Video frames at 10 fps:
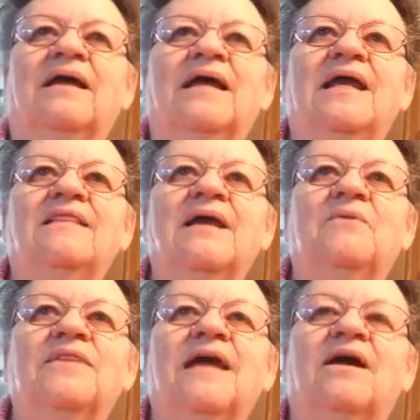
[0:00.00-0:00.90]
can't think
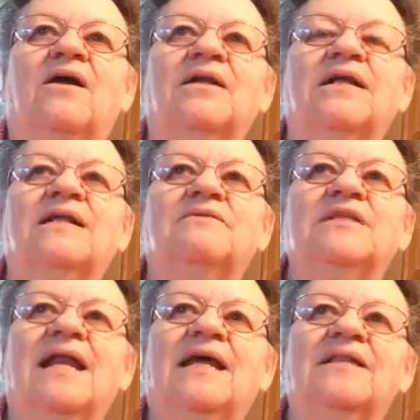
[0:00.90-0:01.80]
what they called it. It was
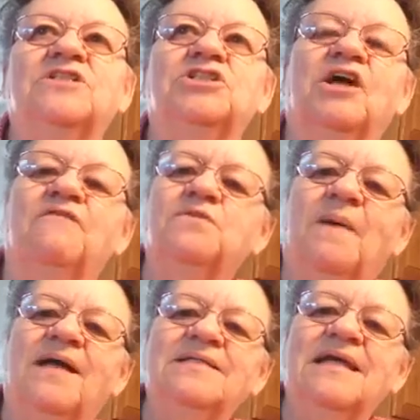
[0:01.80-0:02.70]
kind of like the sheriff's
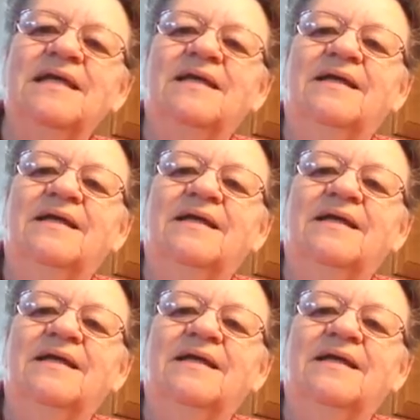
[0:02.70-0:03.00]
posse.